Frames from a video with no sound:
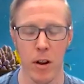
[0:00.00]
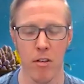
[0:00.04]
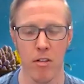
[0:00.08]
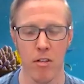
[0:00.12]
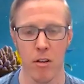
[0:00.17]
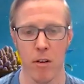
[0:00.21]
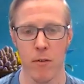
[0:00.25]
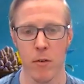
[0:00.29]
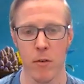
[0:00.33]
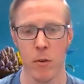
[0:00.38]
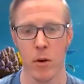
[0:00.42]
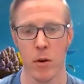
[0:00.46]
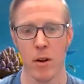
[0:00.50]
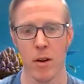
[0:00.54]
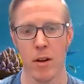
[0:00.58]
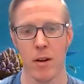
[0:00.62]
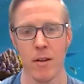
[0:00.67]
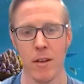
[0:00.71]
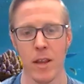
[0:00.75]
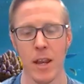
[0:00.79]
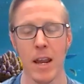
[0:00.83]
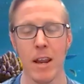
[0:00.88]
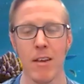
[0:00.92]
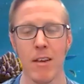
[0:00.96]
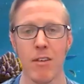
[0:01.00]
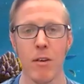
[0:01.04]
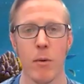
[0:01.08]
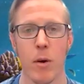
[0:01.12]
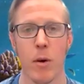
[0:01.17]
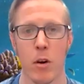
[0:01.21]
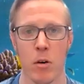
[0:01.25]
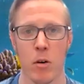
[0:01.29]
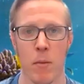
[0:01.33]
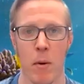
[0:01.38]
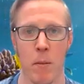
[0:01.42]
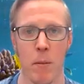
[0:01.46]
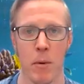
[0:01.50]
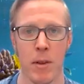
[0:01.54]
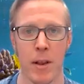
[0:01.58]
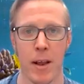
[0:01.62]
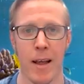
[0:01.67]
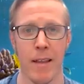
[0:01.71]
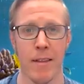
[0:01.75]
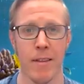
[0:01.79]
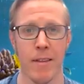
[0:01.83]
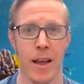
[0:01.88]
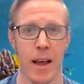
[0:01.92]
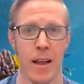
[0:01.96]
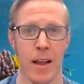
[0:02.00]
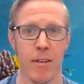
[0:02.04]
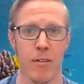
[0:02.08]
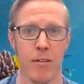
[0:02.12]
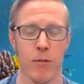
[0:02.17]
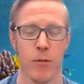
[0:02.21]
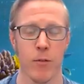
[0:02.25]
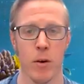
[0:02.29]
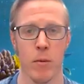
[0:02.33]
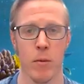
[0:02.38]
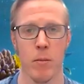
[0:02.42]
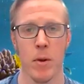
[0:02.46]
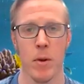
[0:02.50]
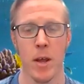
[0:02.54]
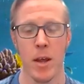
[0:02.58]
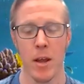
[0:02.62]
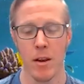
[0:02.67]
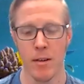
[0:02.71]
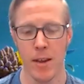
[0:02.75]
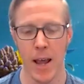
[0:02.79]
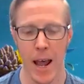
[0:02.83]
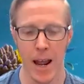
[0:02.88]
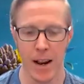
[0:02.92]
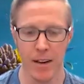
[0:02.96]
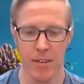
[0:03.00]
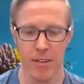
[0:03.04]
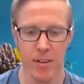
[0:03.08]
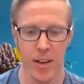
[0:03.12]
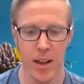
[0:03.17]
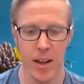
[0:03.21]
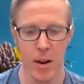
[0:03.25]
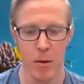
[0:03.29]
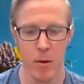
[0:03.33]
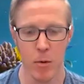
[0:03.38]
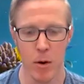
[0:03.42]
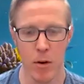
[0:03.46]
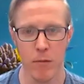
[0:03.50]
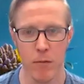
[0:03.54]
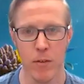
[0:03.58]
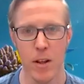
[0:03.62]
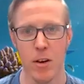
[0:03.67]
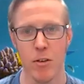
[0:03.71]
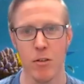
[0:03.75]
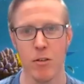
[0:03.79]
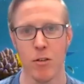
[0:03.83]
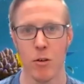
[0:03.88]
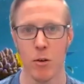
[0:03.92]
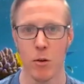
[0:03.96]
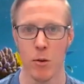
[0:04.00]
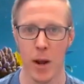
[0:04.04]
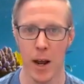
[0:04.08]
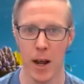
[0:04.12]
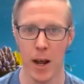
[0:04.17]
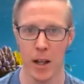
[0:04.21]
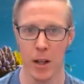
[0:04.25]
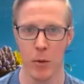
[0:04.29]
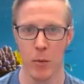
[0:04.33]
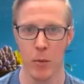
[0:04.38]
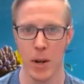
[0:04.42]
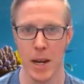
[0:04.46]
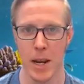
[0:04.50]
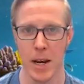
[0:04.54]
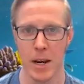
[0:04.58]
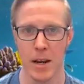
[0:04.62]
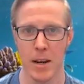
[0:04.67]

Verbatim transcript: So if you want an easy way to remember that, that's from Tax Day roughly to Halloween.